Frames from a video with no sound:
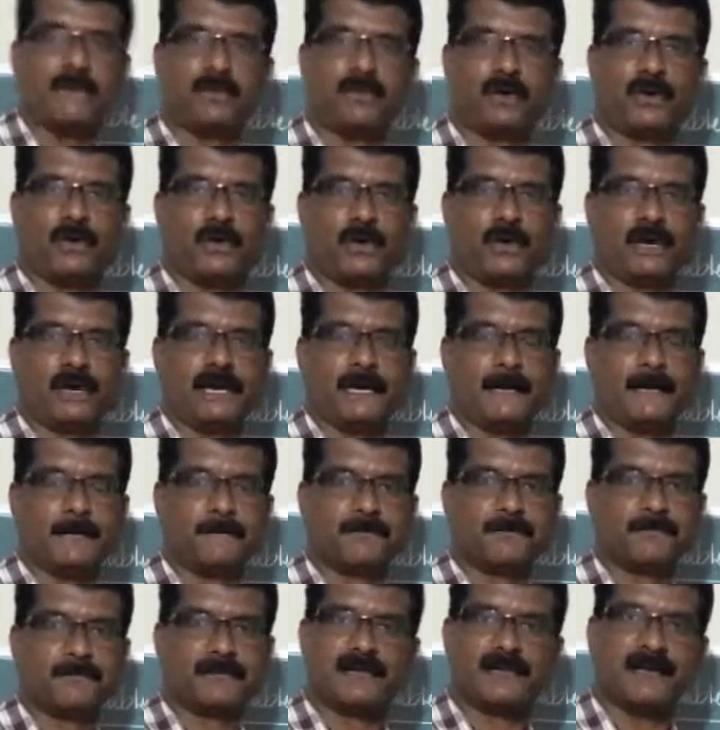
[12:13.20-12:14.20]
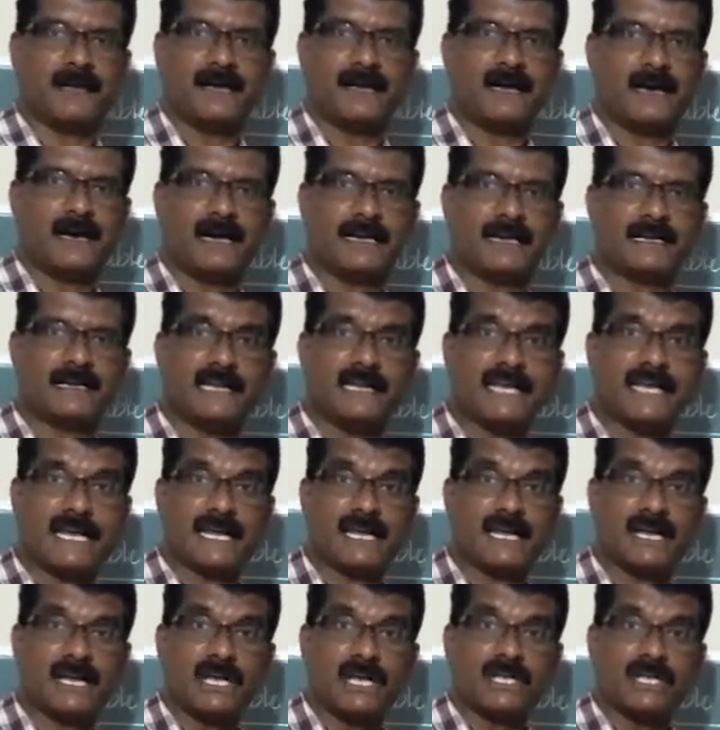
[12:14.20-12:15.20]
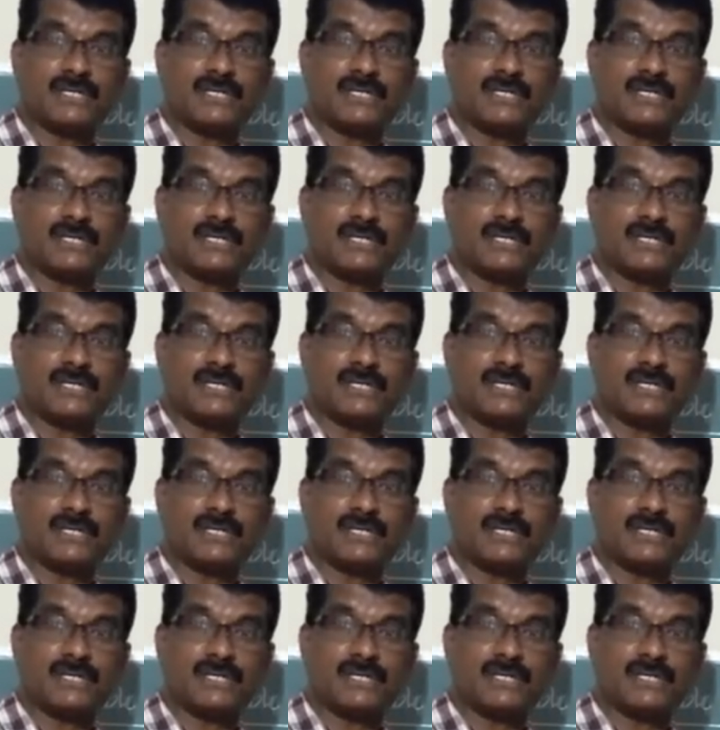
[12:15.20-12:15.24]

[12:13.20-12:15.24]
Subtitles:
chloride. Are you clear?